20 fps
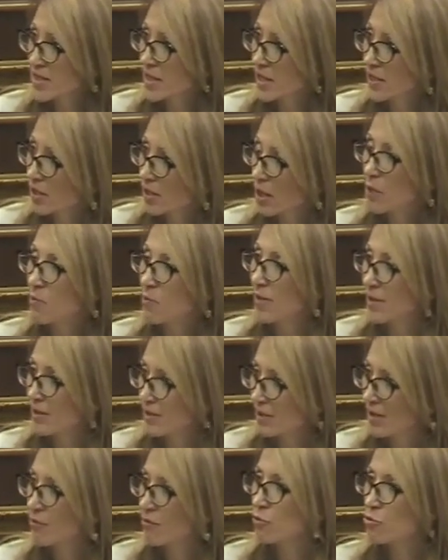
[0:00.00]

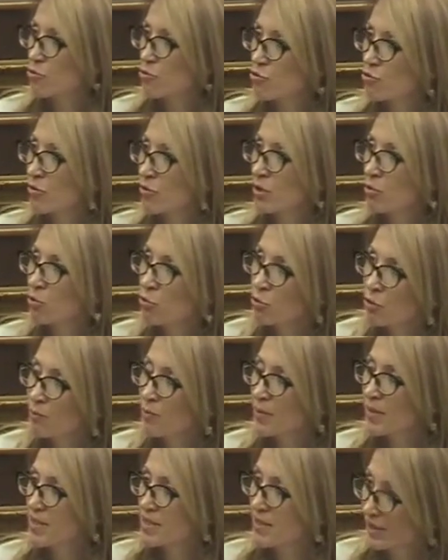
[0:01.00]
unpaid loans
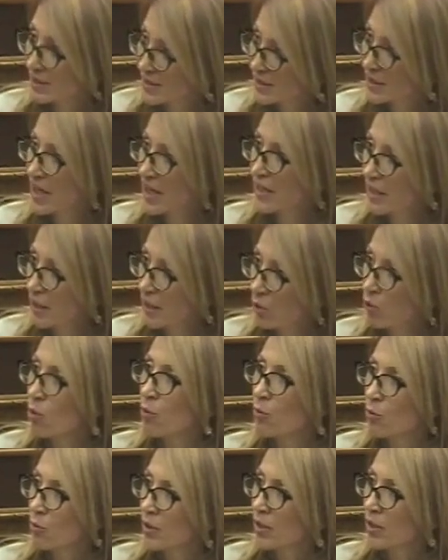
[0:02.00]
contribute to the
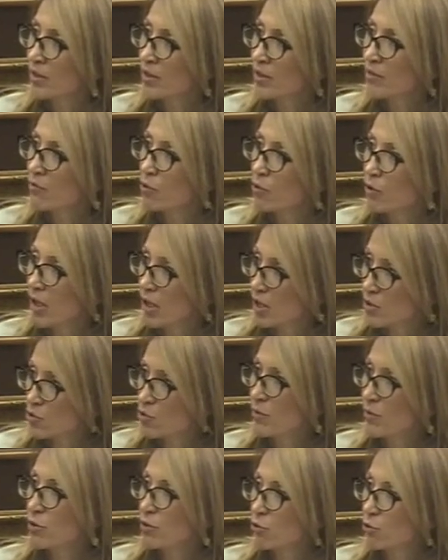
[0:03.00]
risk that in
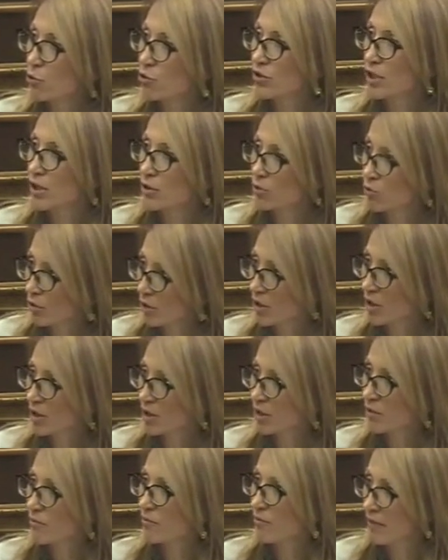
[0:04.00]
turn affects
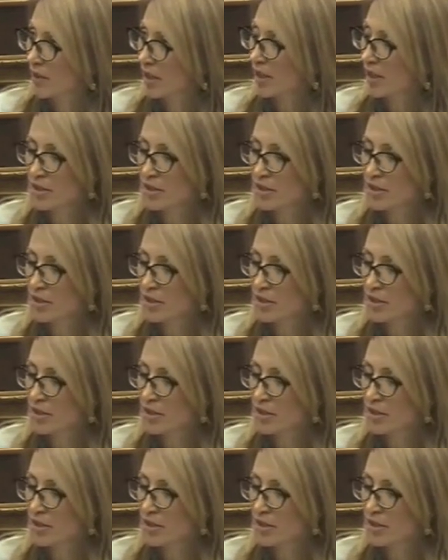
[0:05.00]
the